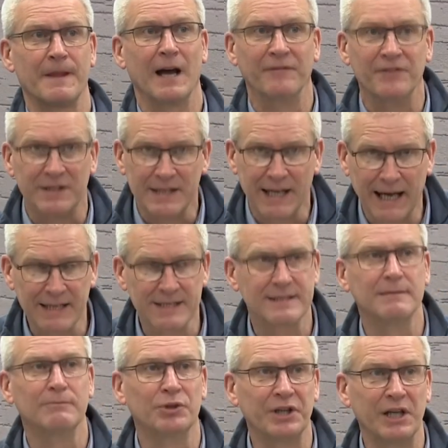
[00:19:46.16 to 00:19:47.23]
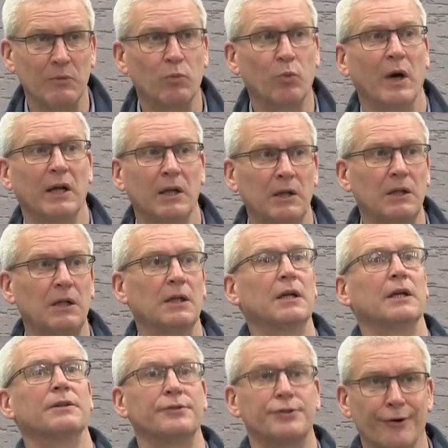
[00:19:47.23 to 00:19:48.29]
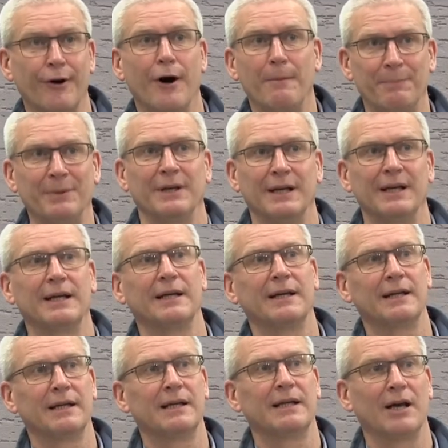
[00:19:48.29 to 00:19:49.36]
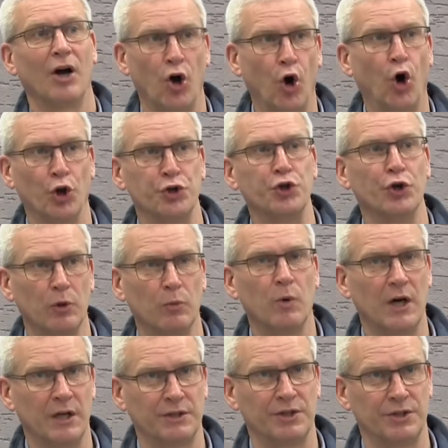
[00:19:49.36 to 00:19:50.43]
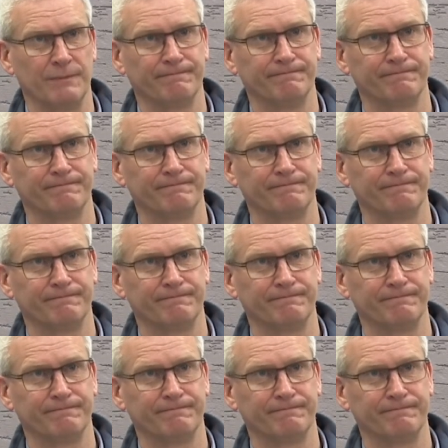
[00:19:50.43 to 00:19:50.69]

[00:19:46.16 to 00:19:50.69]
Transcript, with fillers: And the testimony will drop on your watch.